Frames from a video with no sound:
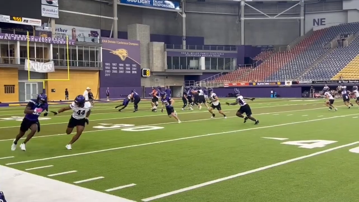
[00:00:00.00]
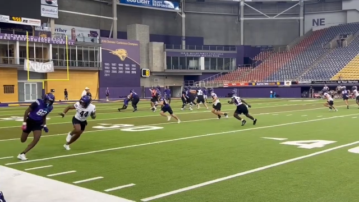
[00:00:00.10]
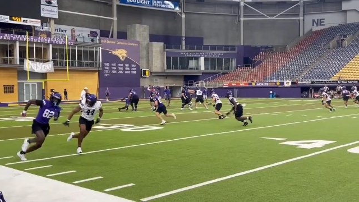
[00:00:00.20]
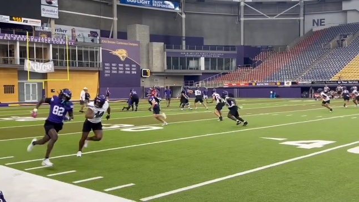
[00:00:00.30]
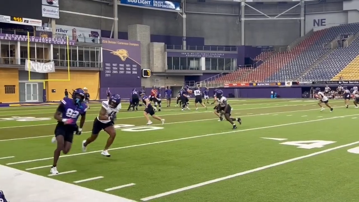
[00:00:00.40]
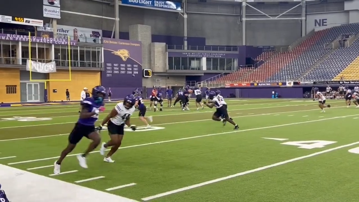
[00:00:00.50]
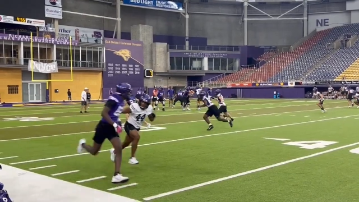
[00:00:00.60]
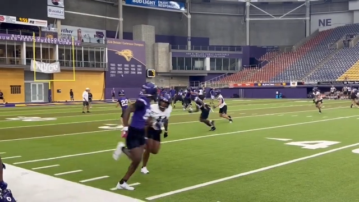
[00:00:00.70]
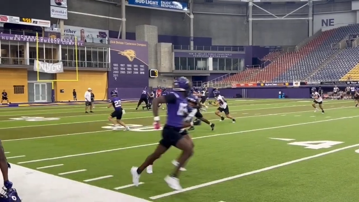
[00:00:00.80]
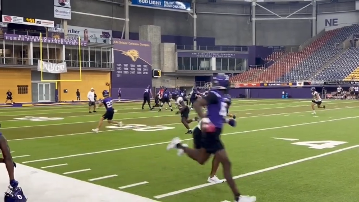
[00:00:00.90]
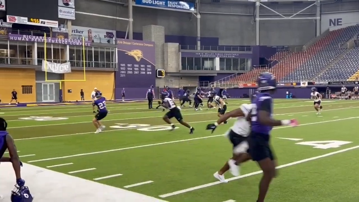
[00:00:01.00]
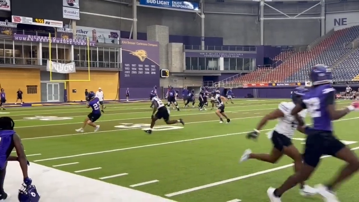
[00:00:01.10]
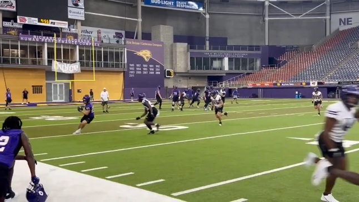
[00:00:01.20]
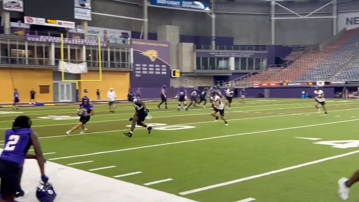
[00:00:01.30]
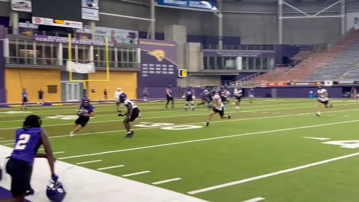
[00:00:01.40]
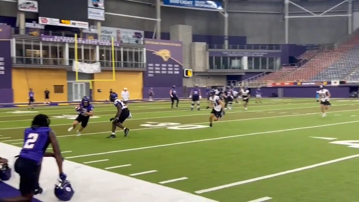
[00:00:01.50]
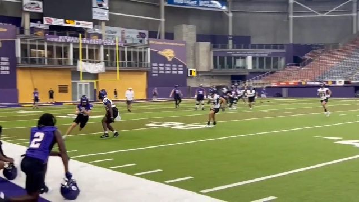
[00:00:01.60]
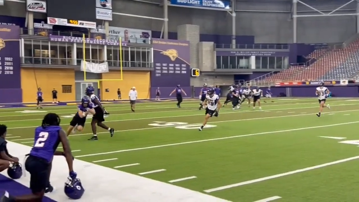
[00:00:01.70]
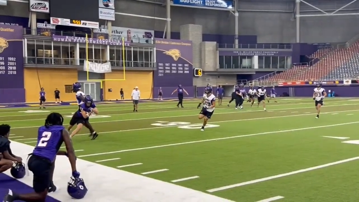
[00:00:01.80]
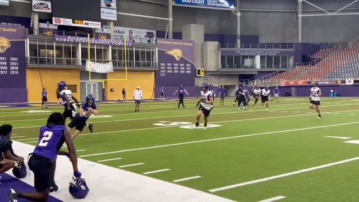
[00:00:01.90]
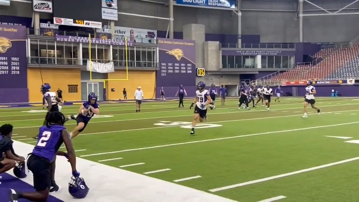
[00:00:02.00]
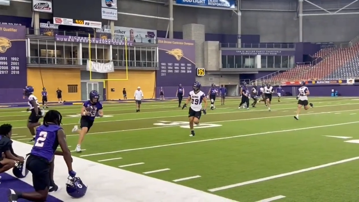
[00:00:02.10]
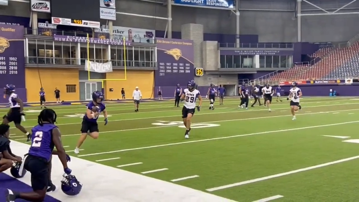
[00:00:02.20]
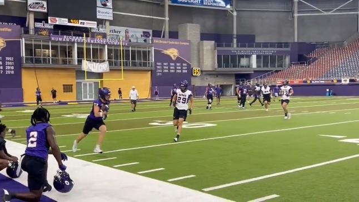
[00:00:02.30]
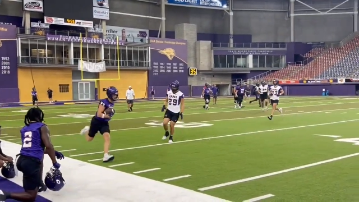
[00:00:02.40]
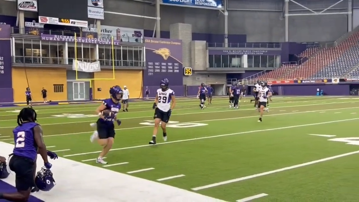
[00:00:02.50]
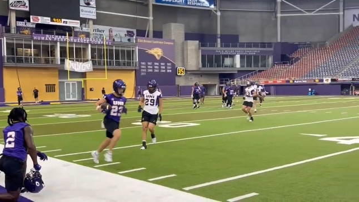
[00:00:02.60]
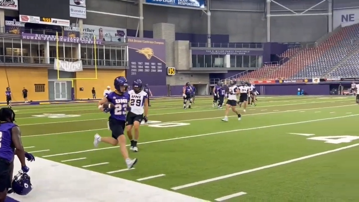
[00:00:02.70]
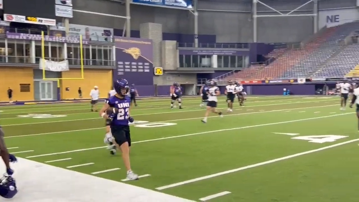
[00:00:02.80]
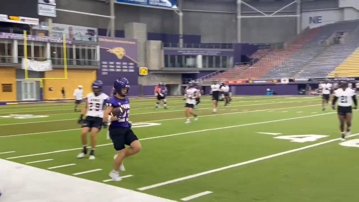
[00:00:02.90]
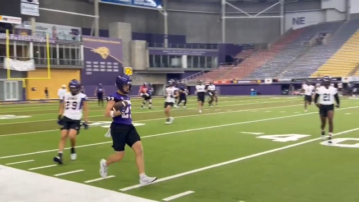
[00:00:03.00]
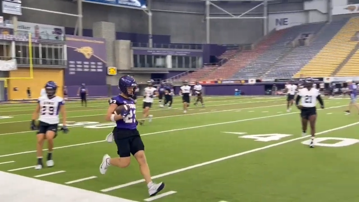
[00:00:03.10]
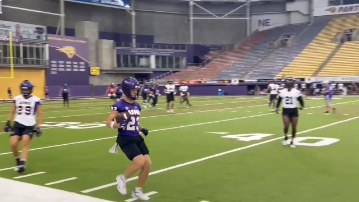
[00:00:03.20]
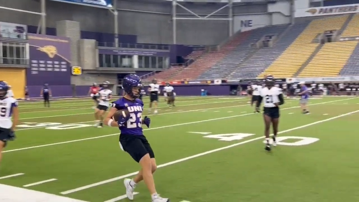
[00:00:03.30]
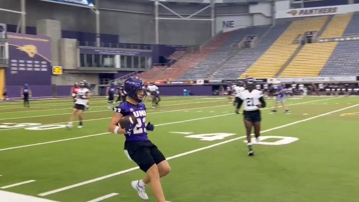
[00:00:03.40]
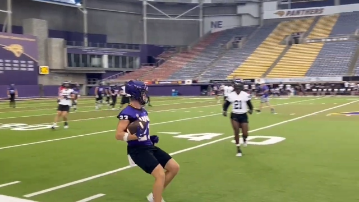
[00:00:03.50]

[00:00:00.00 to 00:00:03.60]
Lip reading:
[unreadable: no face in view]